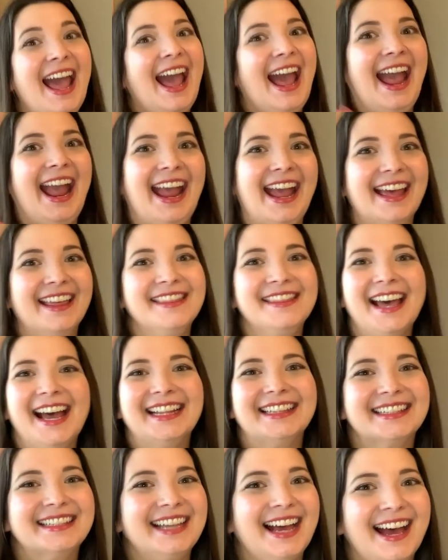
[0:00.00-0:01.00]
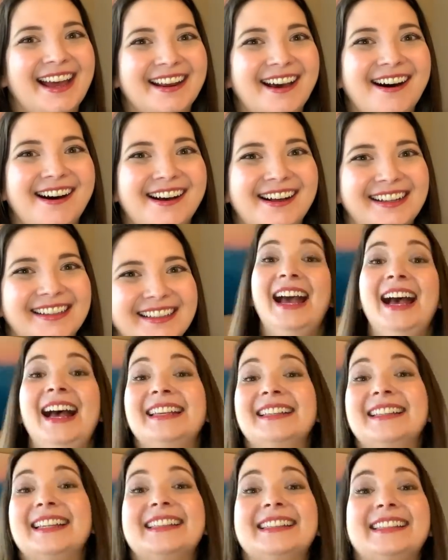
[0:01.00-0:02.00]
And that's not all.
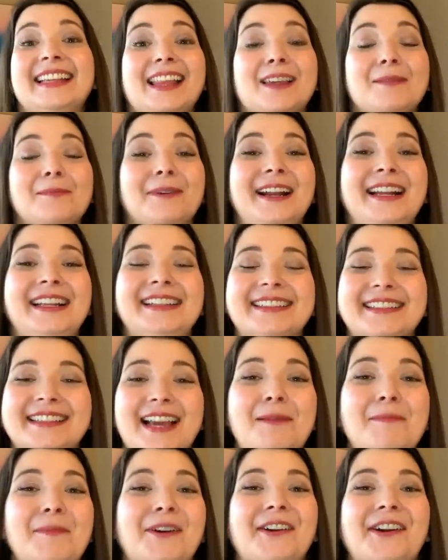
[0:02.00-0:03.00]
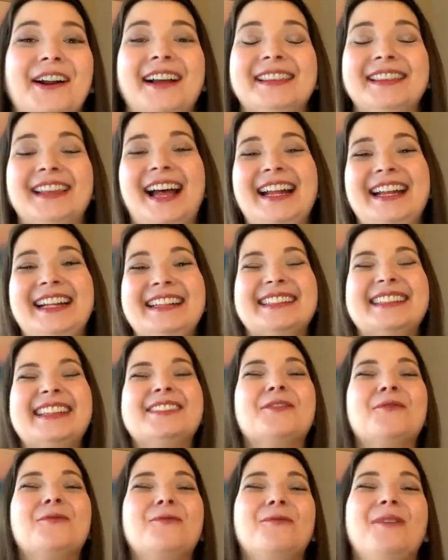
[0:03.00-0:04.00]
To celebrate summer, Alliance
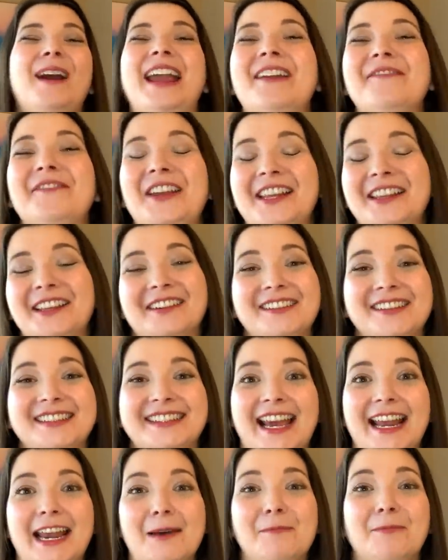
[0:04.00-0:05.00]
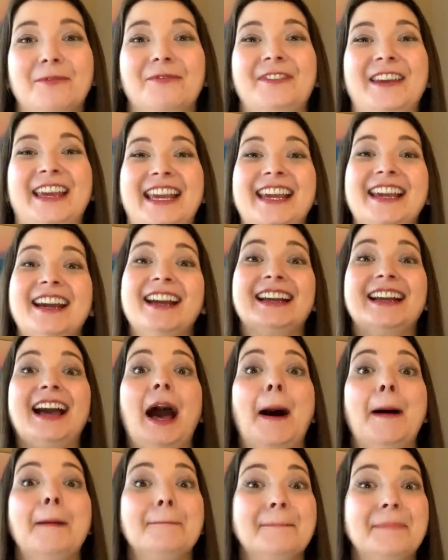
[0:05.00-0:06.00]
is waiving their setup fee
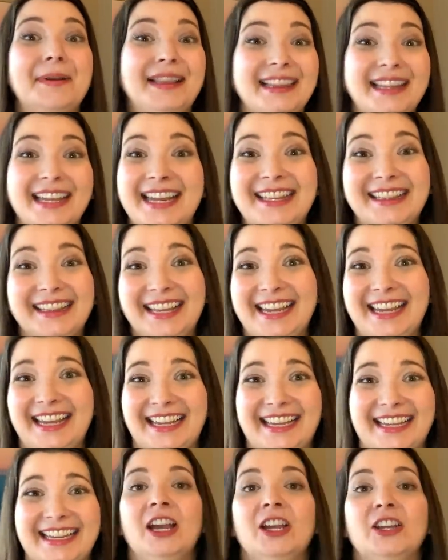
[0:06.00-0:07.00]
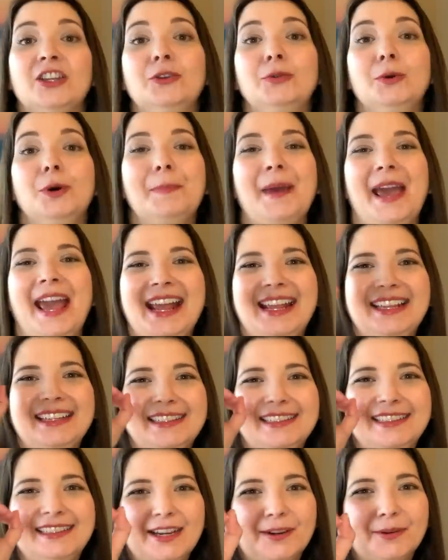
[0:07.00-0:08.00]
completely. You will pay
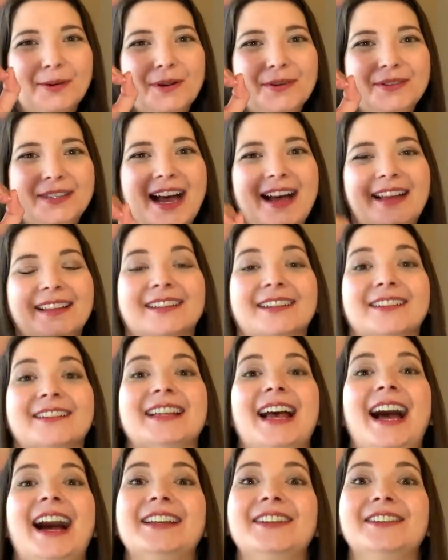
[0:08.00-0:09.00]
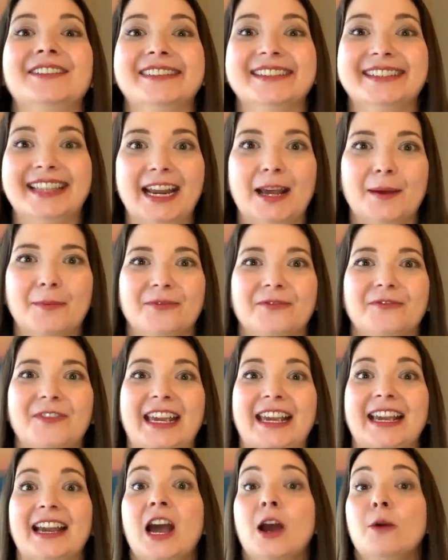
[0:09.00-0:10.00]
$0 on your setup
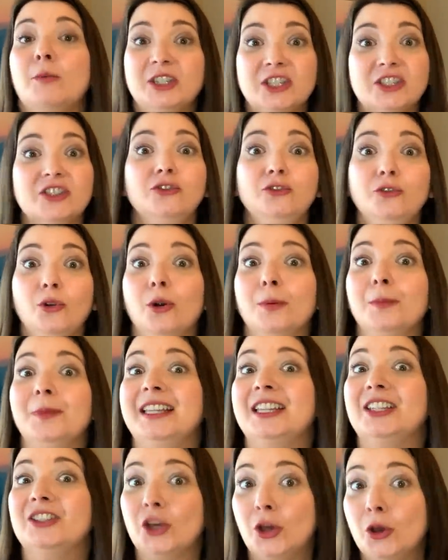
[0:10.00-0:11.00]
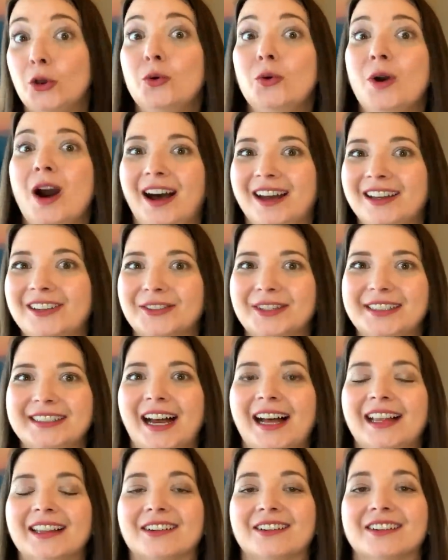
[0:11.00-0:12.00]
fee, which is normally
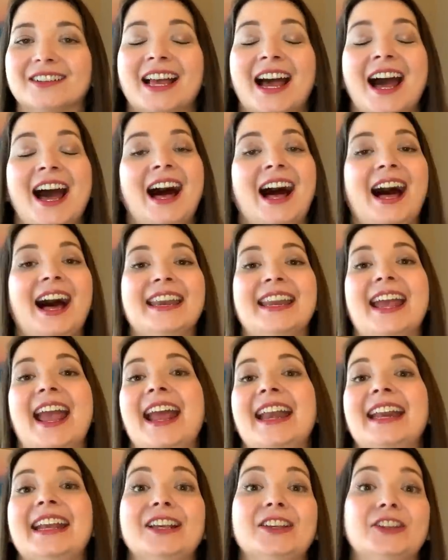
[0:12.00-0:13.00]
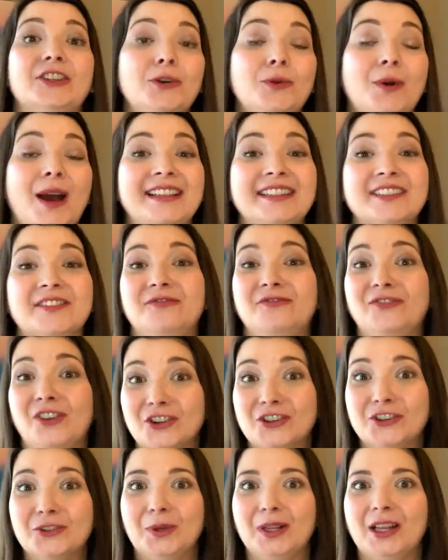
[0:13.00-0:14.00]
$200 on any US
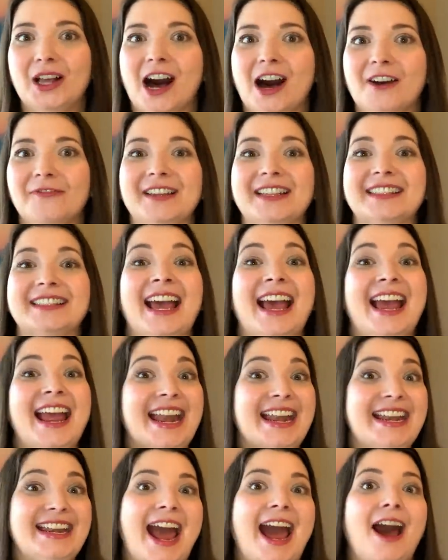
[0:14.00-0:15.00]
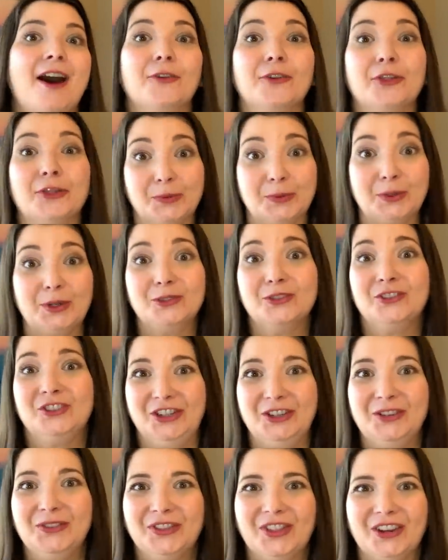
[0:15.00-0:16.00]
virtual office now through
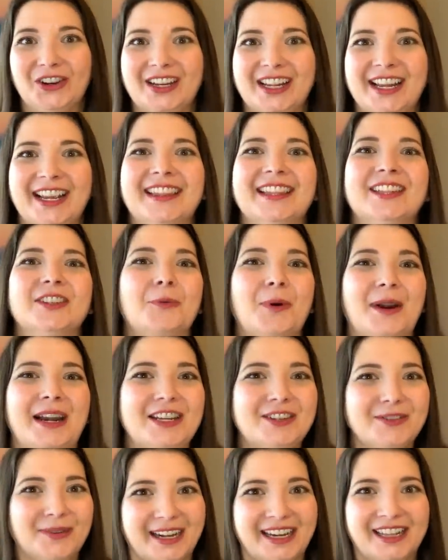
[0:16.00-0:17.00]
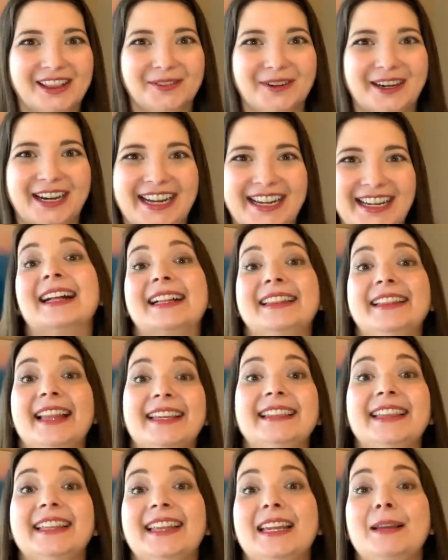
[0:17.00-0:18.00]
June 30th, 2023.
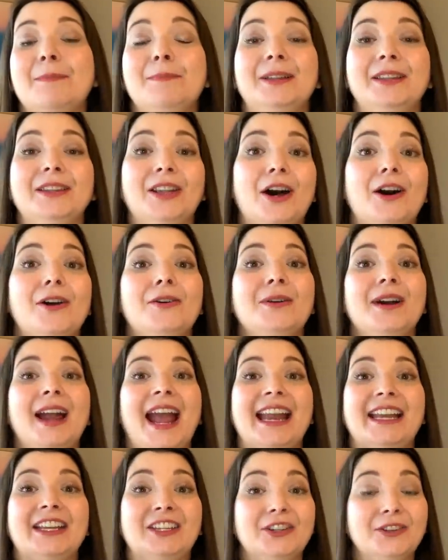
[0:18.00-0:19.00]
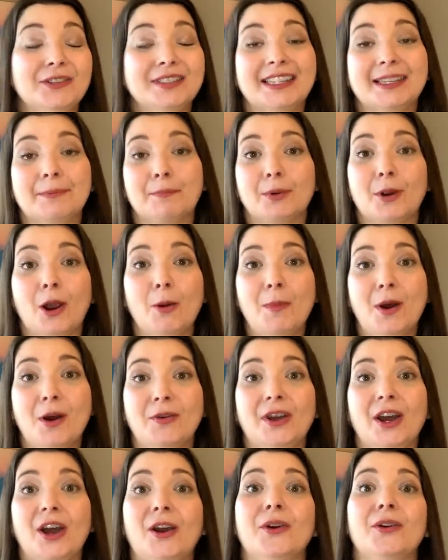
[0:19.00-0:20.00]
Click the link below and use the promo promo
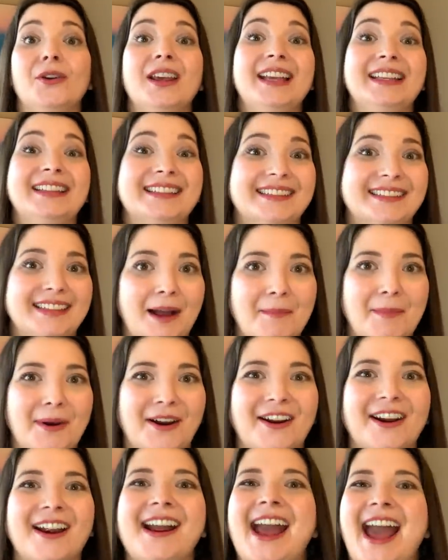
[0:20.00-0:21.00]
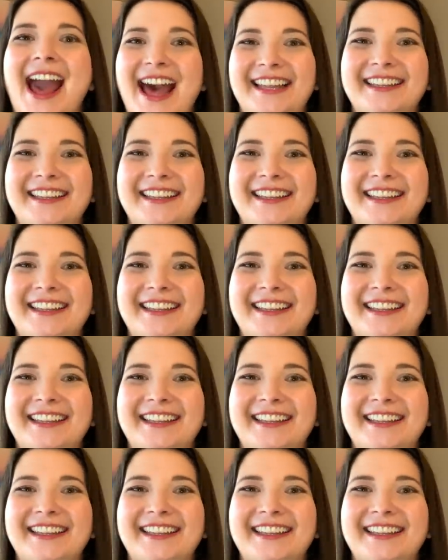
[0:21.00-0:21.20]
code SUMMER at